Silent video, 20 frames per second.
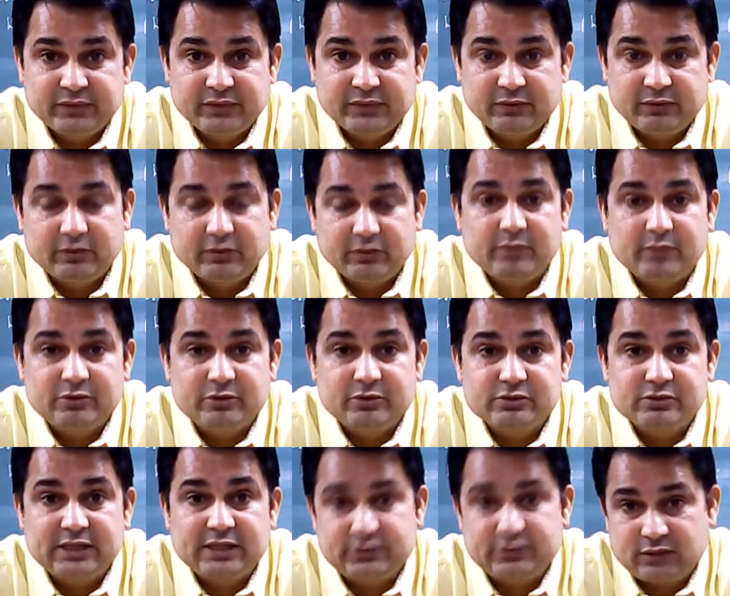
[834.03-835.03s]
Okay, because
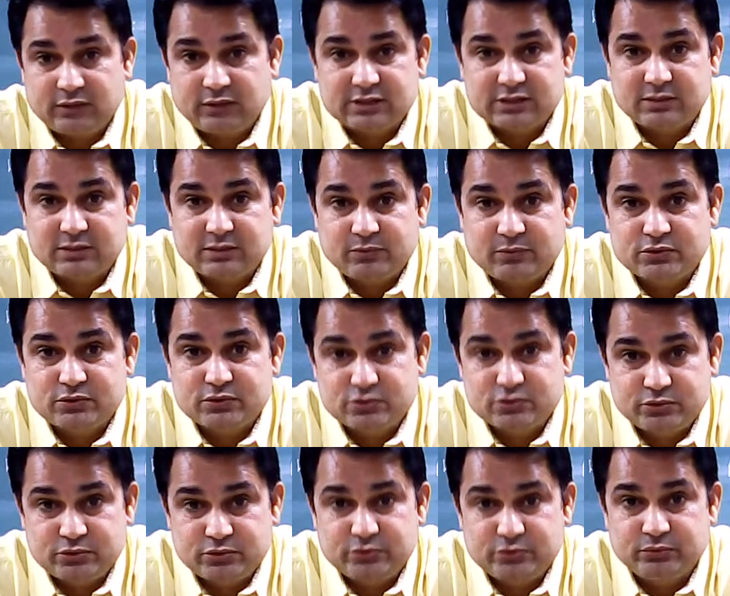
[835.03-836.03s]
that you are supposed
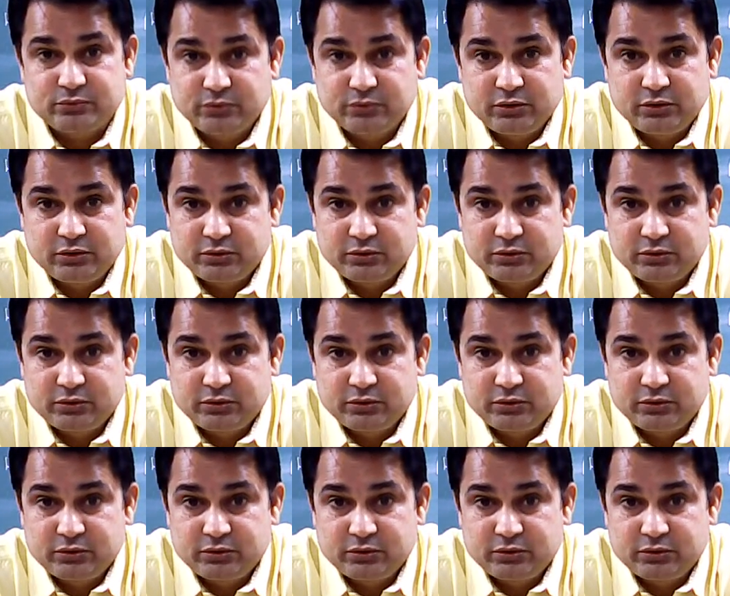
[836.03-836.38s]
to do.